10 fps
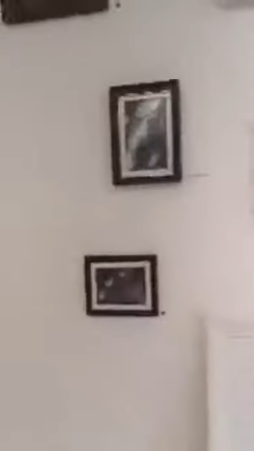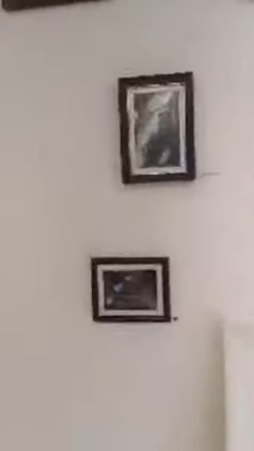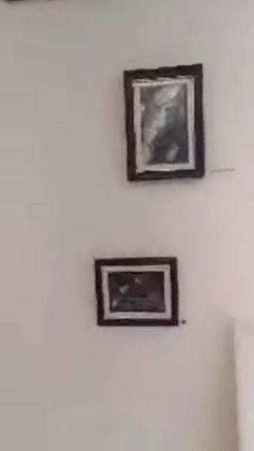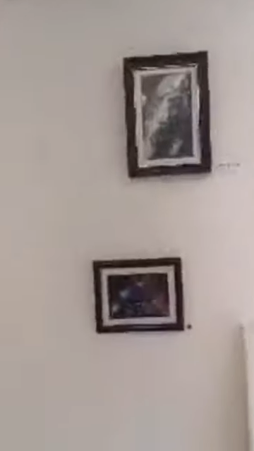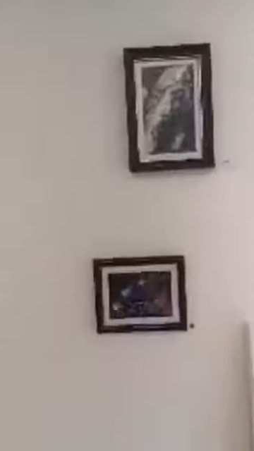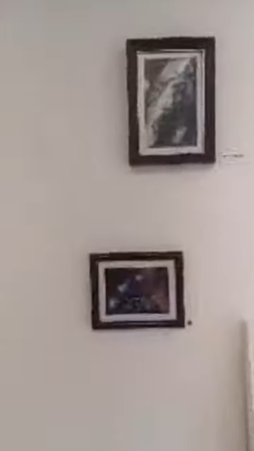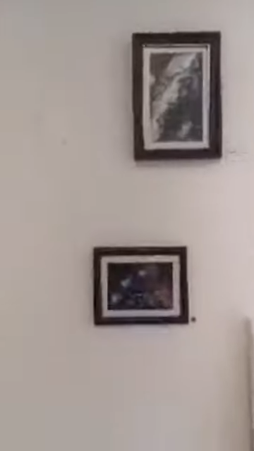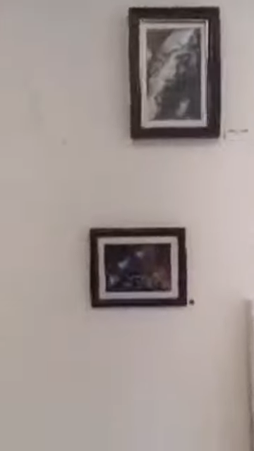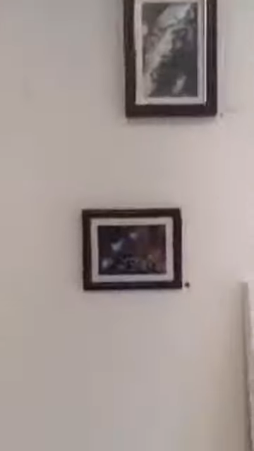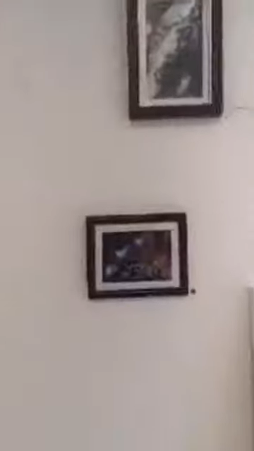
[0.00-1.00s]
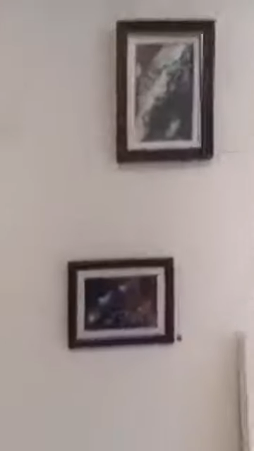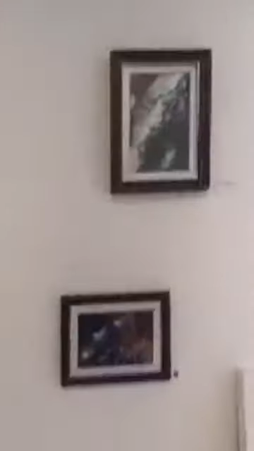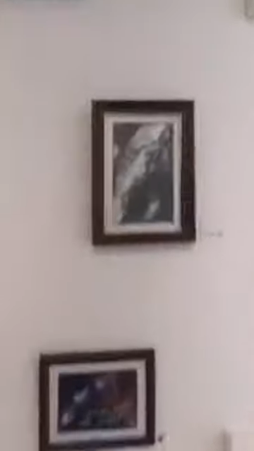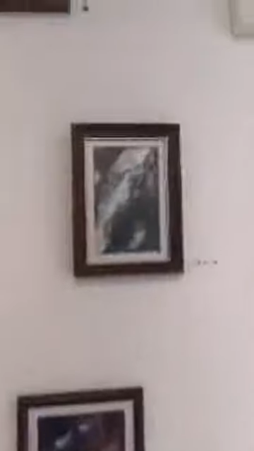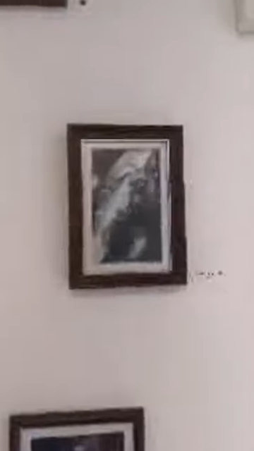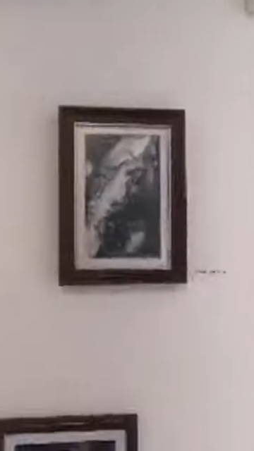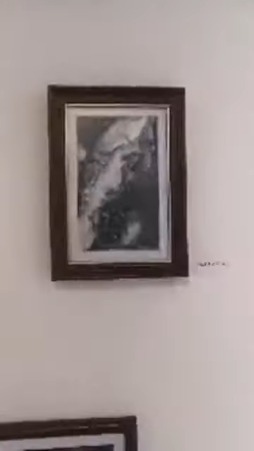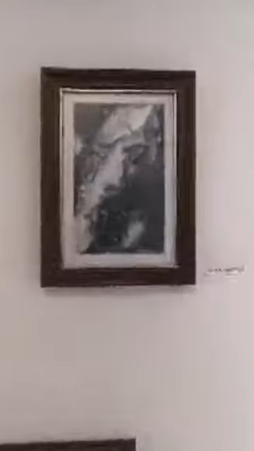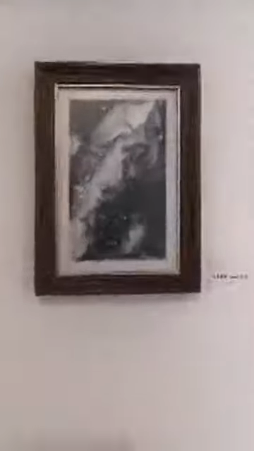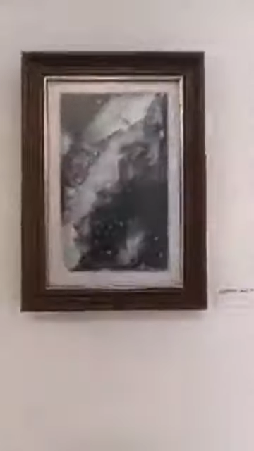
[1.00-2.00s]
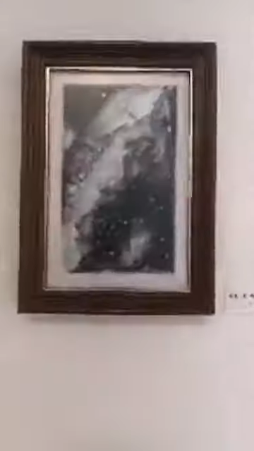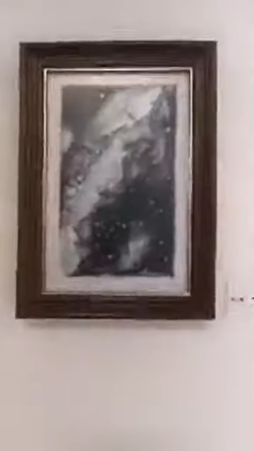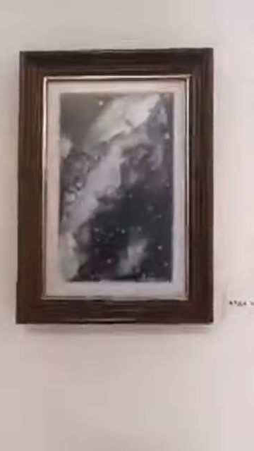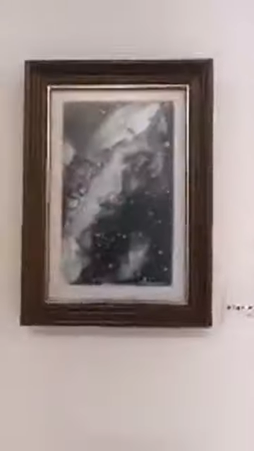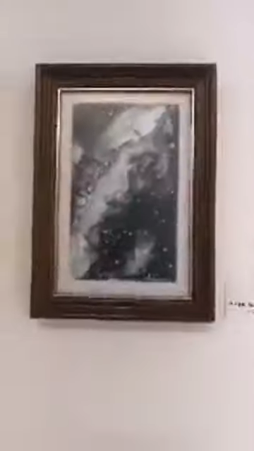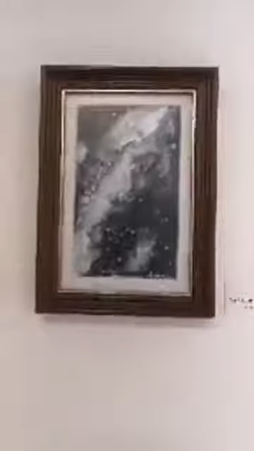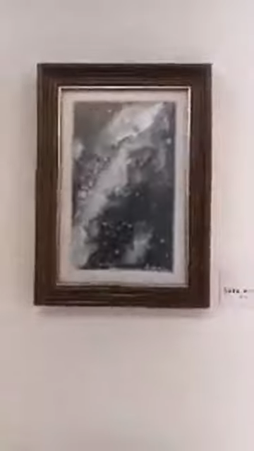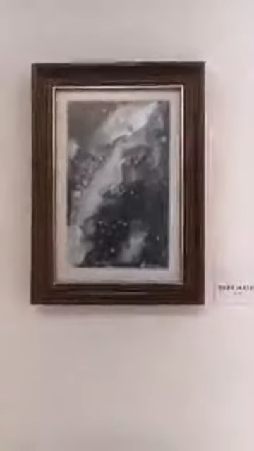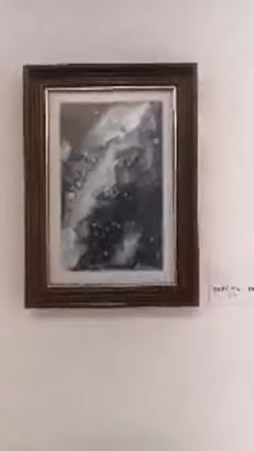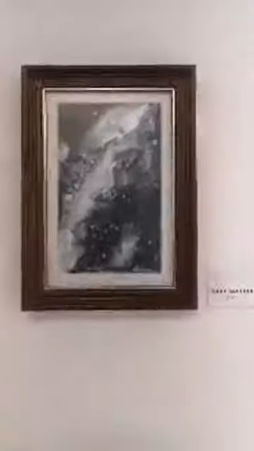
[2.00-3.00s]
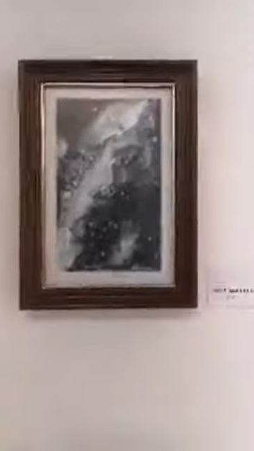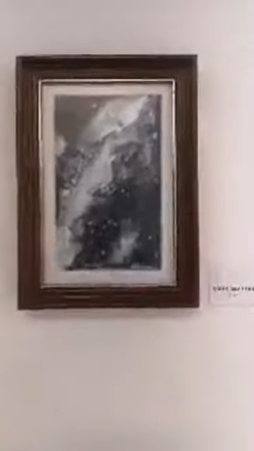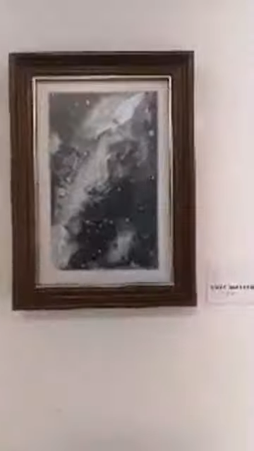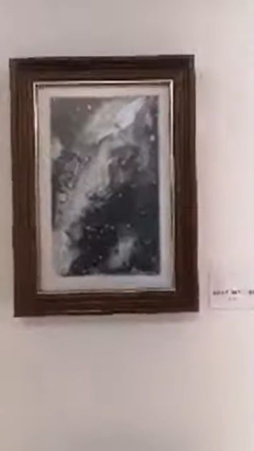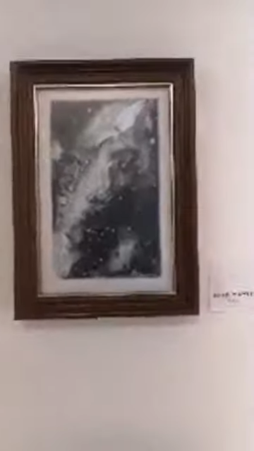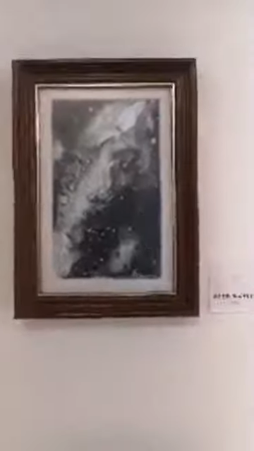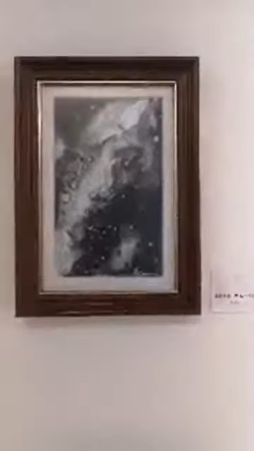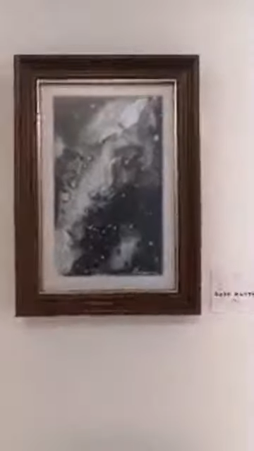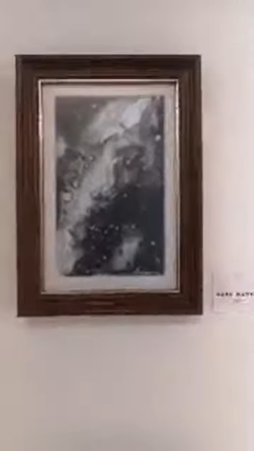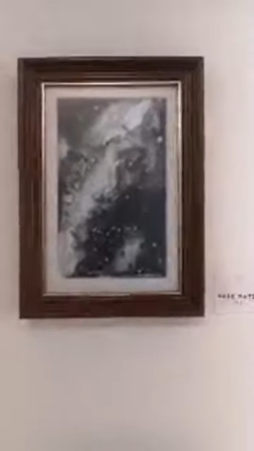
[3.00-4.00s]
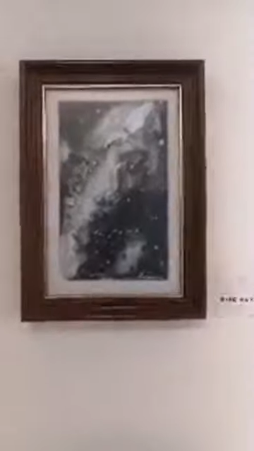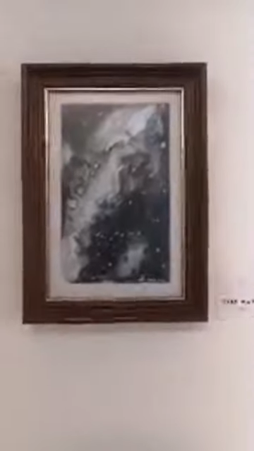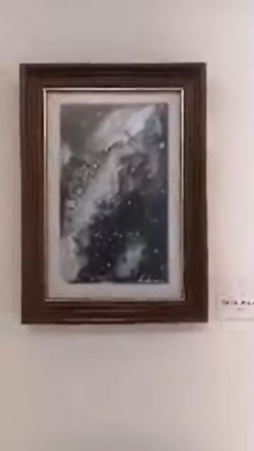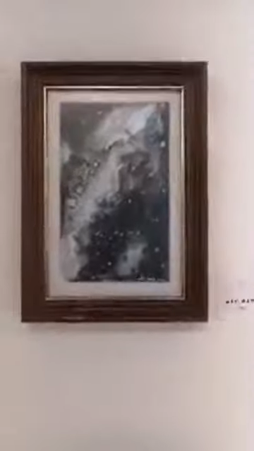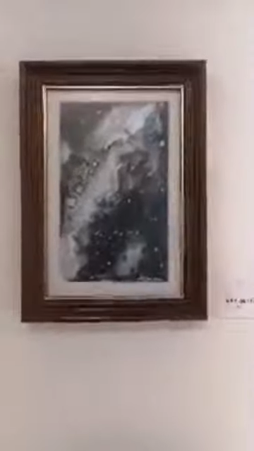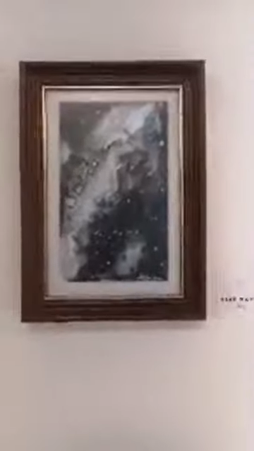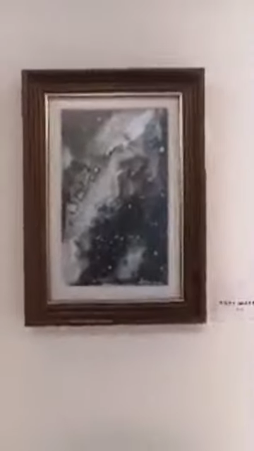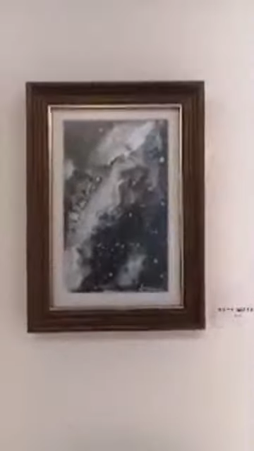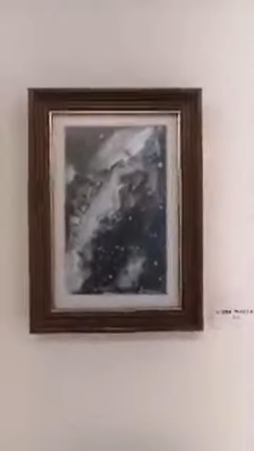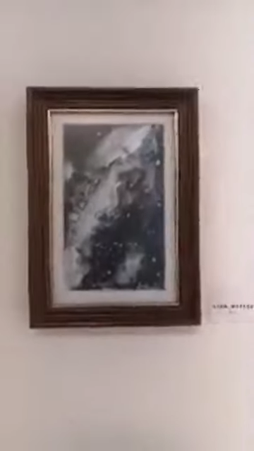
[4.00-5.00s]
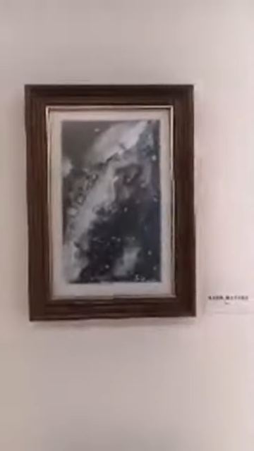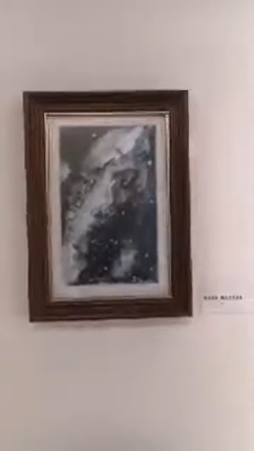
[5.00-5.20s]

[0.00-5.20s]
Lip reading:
(no speaker visible)